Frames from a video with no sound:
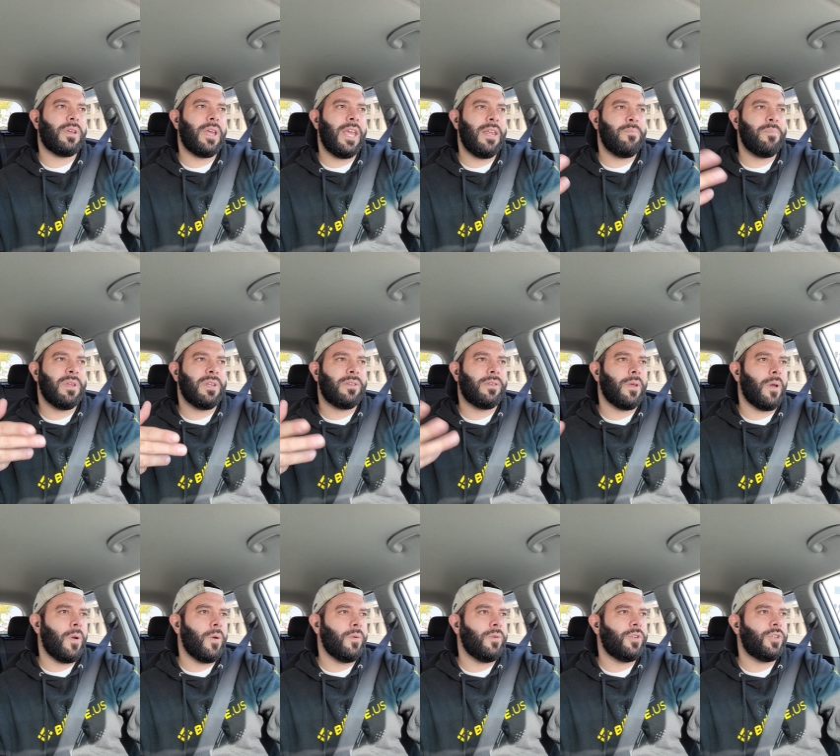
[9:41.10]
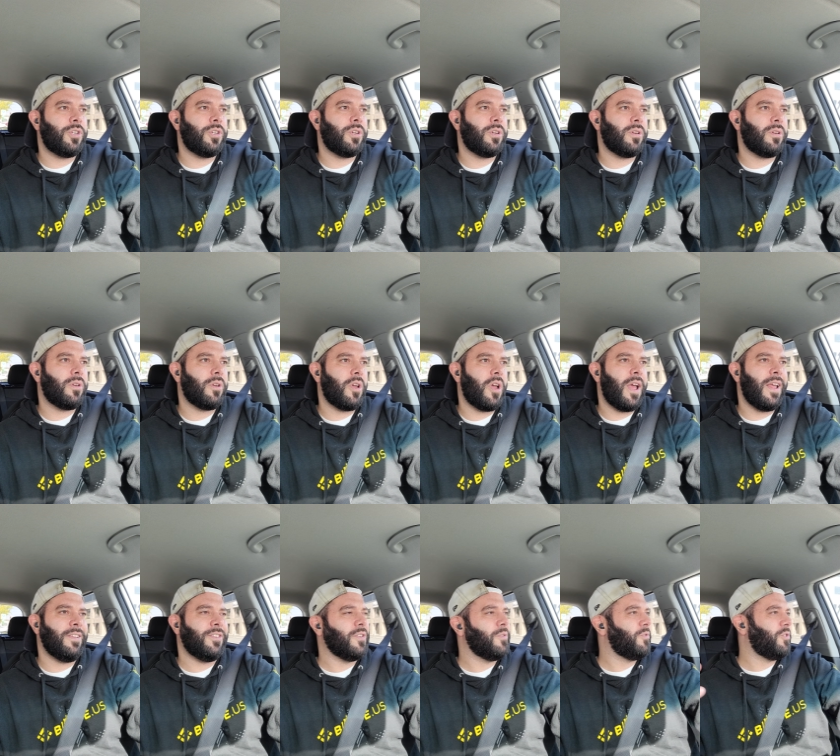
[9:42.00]
8-bit Doge.
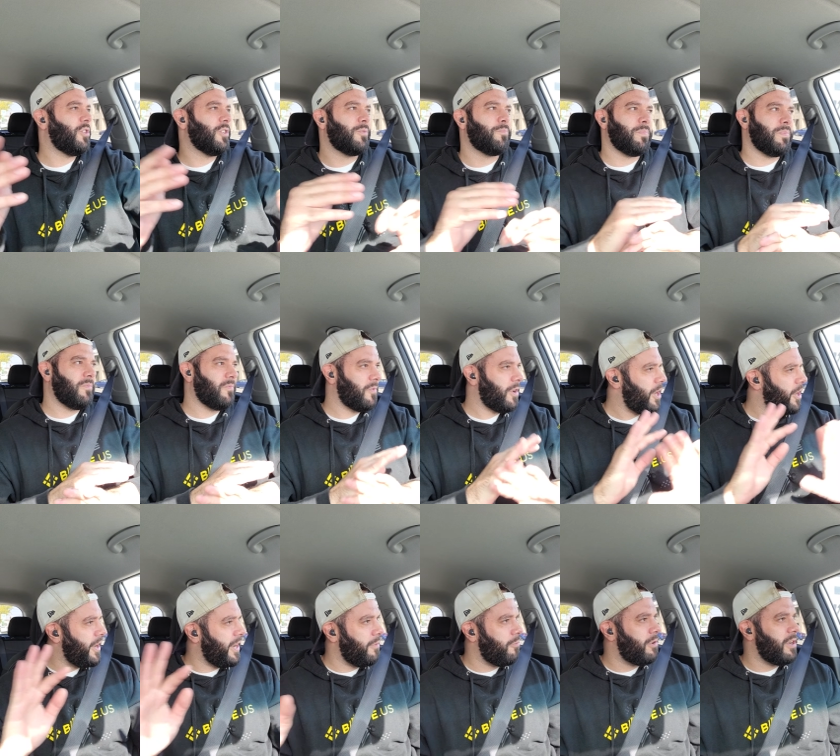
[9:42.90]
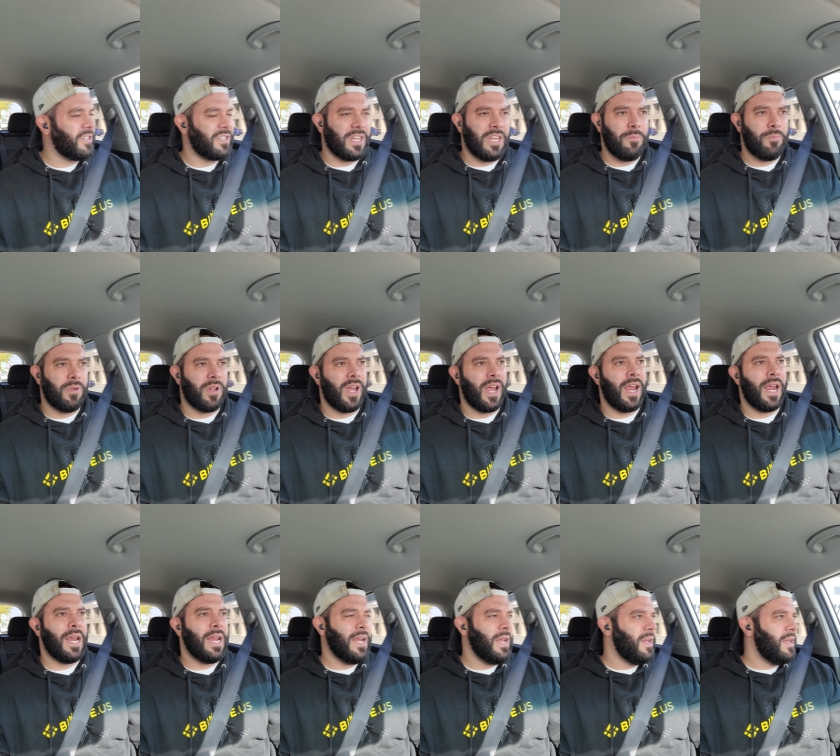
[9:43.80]
It's a just very risky
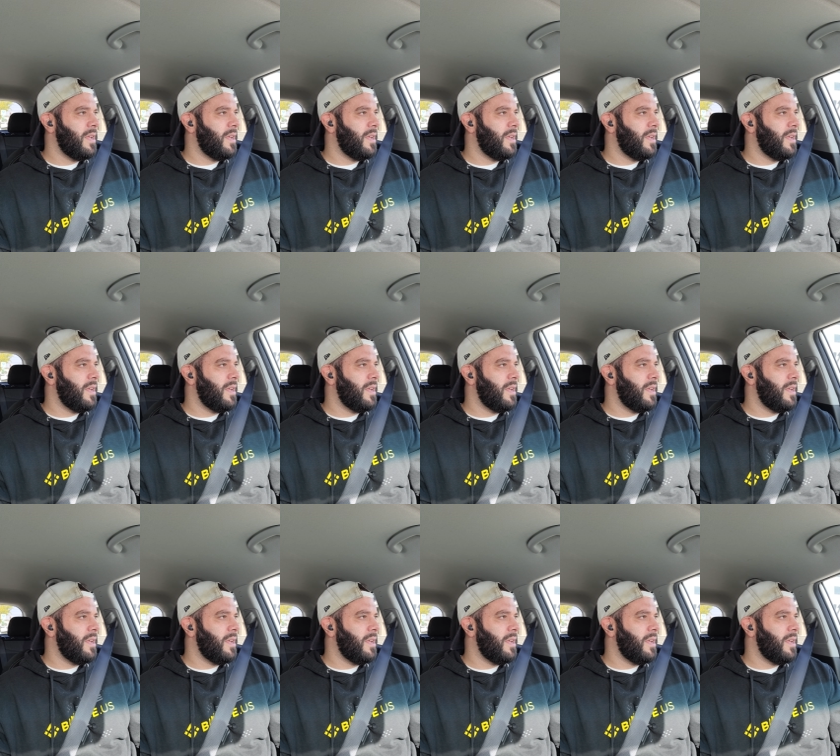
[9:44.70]
play.